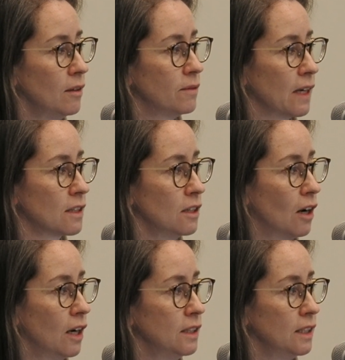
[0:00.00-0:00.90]
factor
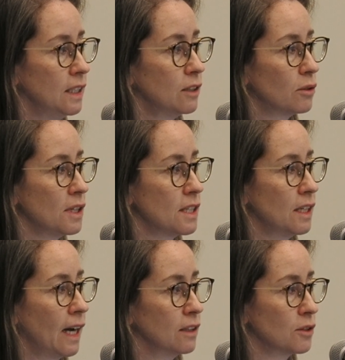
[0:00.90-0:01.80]
IX and increase
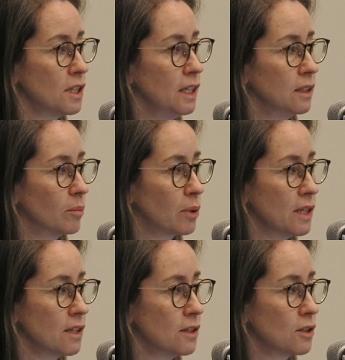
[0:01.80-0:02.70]
in ALT in the
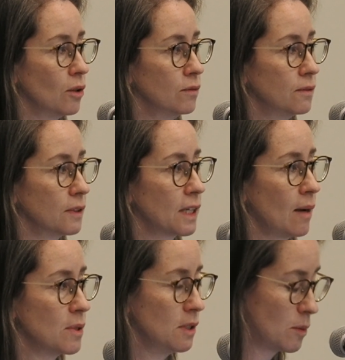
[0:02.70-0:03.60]
presence of
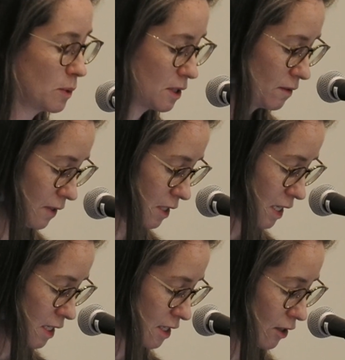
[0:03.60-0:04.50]
capsid-specific
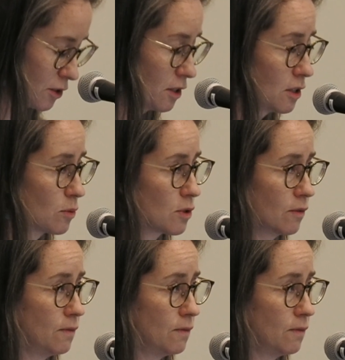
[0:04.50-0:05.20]
T cells, and this